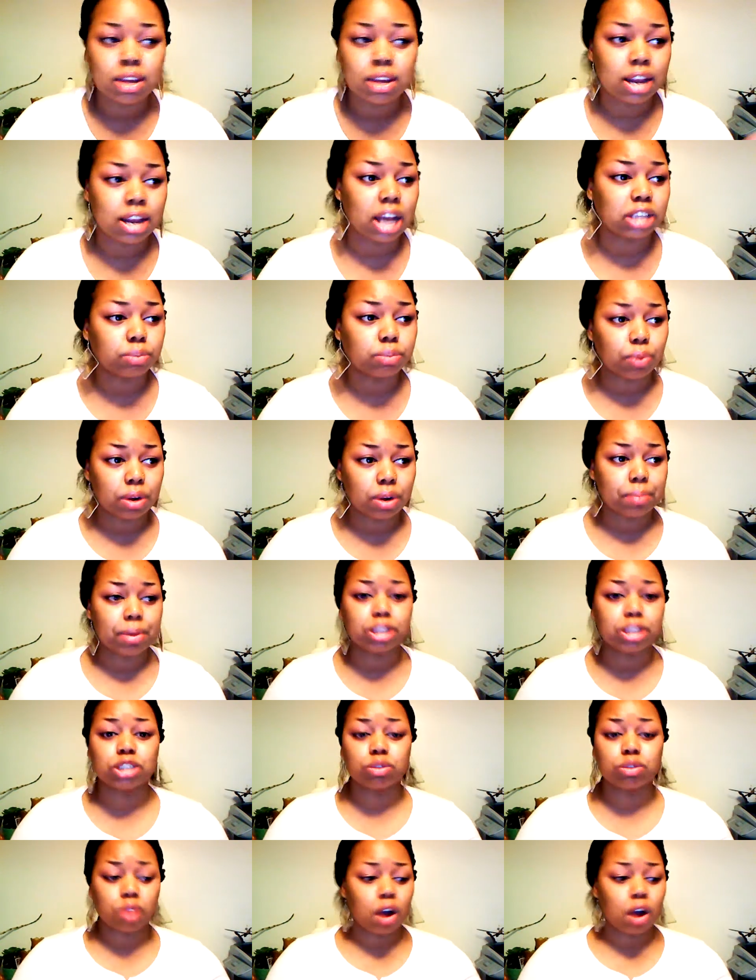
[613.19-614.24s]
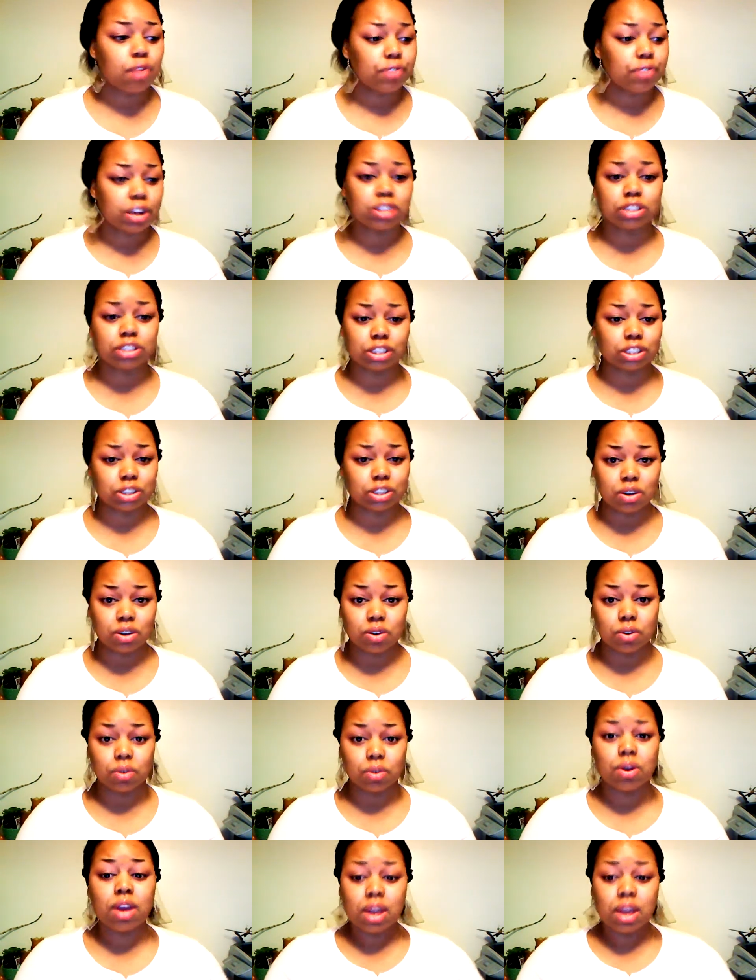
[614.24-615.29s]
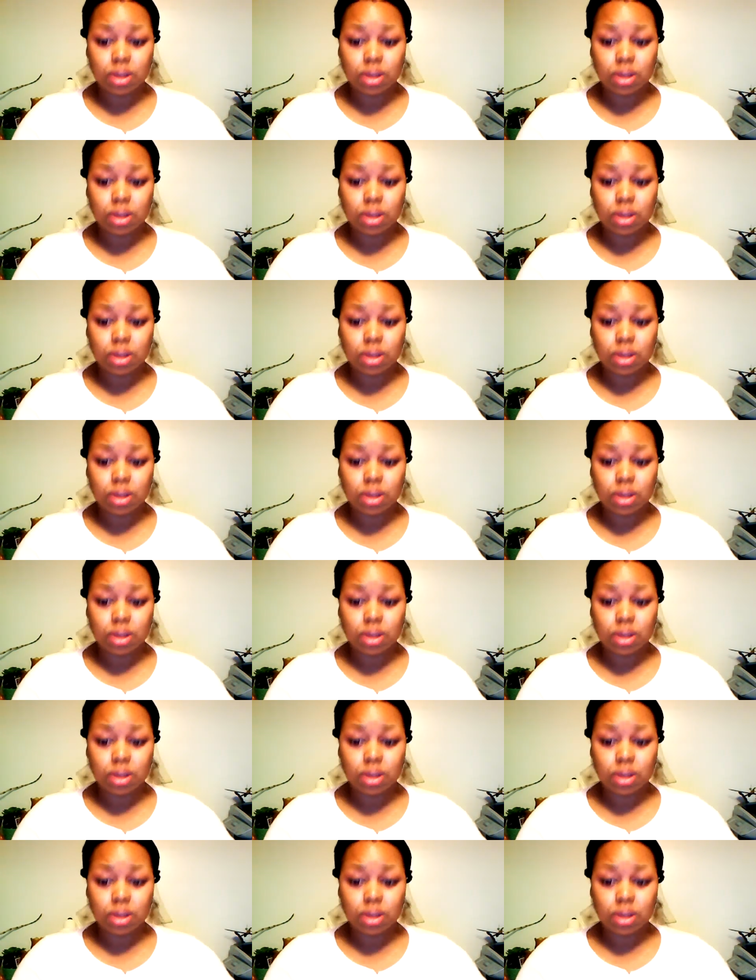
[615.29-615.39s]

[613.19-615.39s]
That's pretty much 12 years of school